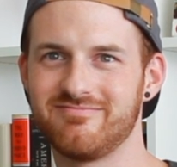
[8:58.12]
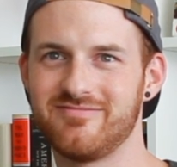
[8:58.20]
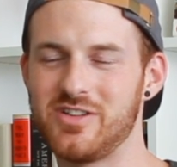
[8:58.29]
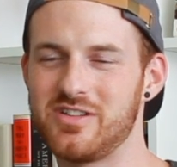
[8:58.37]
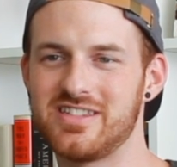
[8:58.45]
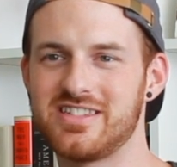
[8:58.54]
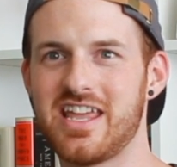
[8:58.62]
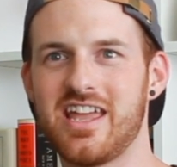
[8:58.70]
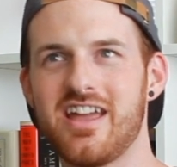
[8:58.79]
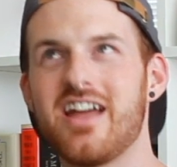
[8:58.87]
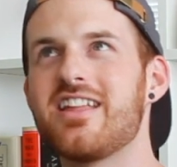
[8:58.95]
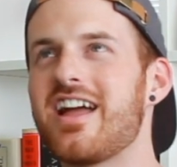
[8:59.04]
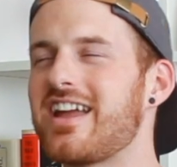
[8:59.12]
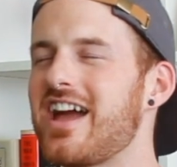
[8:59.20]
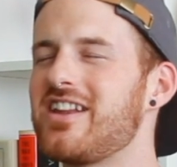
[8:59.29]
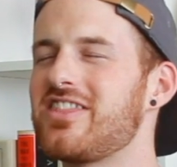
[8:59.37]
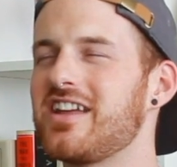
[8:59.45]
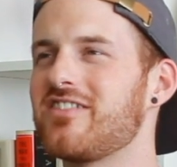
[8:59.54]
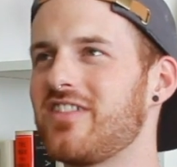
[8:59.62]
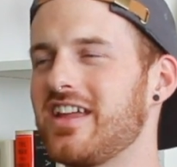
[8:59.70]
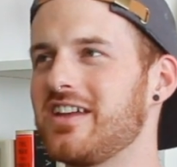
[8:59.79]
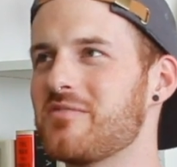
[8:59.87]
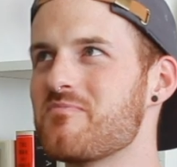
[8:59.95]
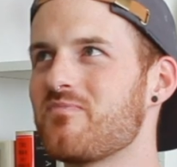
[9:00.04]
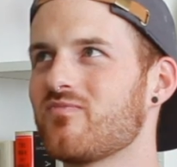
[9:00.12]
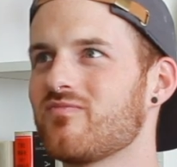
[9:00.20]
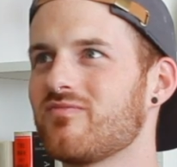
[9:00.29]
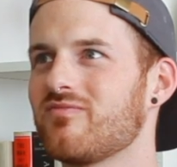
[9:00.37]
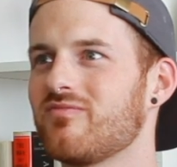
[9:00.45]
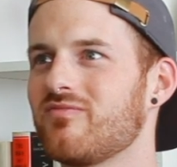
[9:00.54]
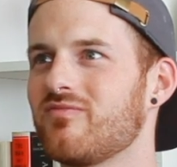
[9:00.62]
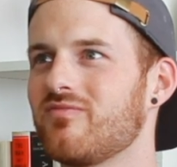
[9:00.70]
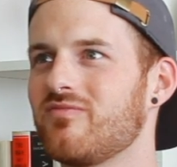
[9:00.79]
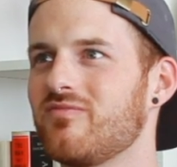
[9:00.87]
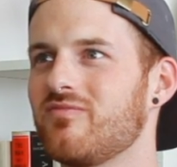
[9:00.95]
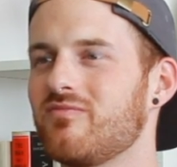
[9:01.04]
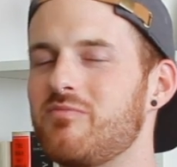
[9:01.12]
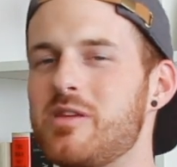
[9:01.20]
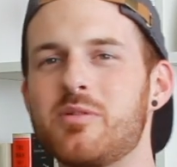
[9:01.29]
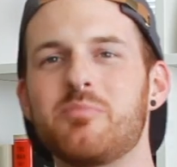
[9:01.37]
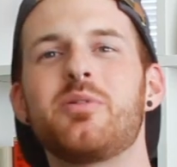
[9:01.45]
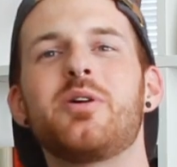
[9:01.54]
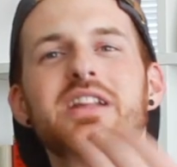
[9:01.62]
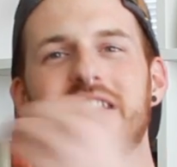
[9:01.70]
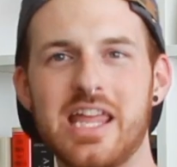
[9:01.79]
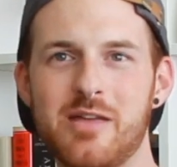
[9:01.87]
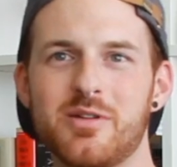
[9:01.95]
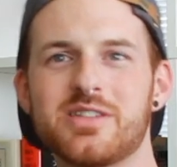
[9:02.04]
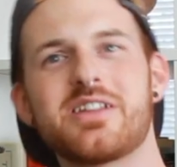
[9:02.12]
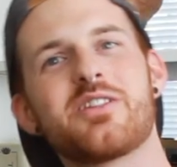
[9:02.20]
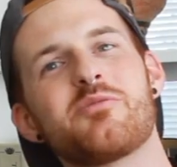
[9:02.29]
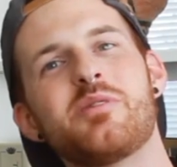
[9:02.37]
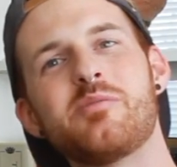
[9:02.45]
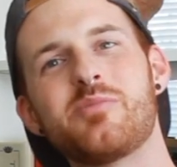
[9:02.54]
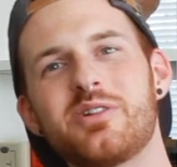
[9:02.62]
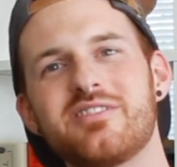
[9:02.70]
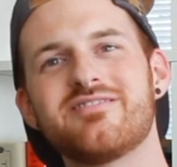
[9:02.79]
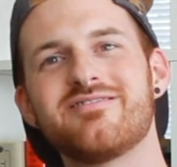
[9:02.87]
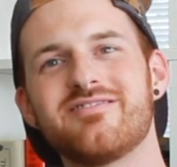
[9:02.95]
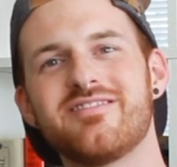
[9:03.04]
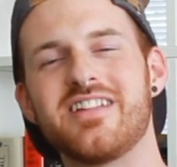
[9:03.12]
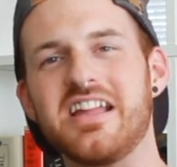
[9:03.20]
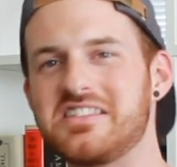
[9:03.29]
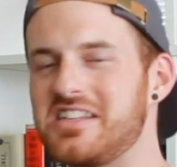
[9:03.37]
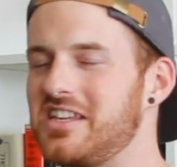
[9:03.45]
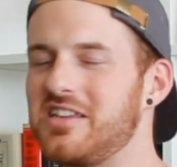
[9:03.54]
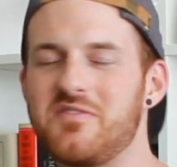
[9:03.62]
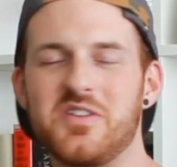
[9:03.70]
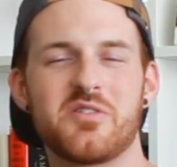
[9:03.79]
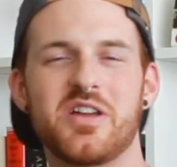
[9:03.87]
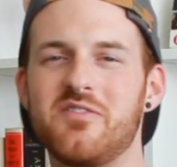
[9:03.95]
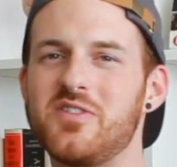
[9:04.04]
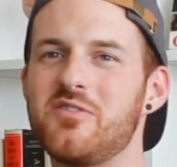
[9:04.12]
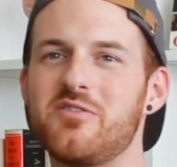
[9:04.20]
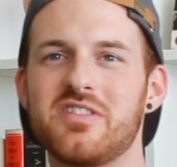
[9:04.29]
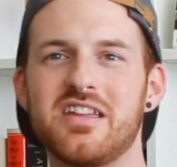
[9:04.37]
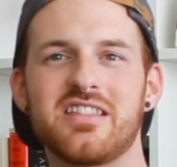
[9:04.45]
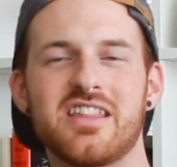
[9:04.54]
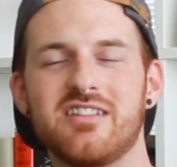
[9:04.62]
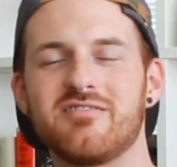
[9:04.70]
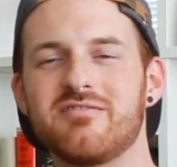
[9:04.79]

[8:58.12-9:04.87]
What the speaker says: you can say, I kind of think of, like, people putting labels on other people. It's like, if you think that